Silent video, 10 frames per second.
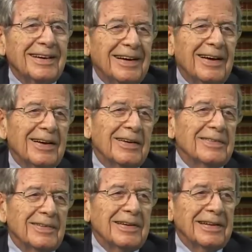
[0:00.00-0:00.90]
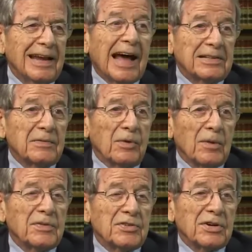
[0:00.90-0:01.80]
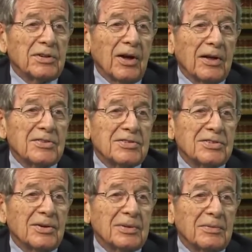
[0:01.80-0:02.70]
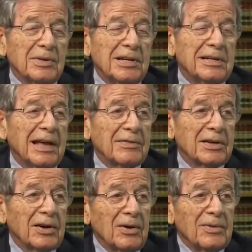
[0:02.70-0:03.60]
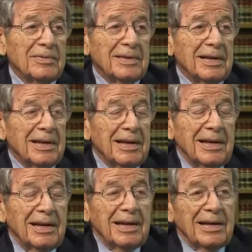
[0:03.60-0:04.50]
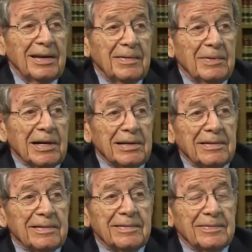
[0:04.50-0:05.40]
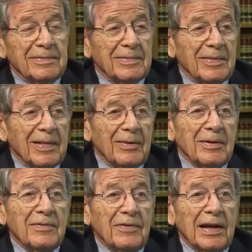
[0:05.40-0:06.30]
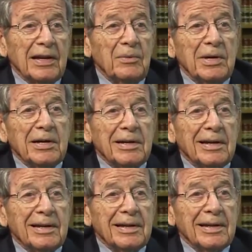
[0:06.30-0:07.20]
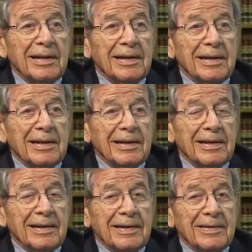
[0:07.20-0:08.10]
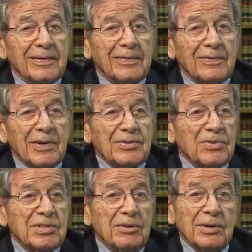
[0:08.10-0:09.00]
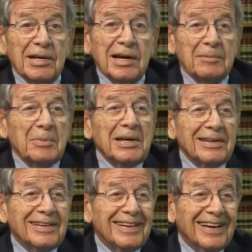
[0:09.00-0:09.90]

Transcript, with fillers: to enact the forfeiture clause so that we didn't have to go. But he finally went, and uh, Fresno State really got beat.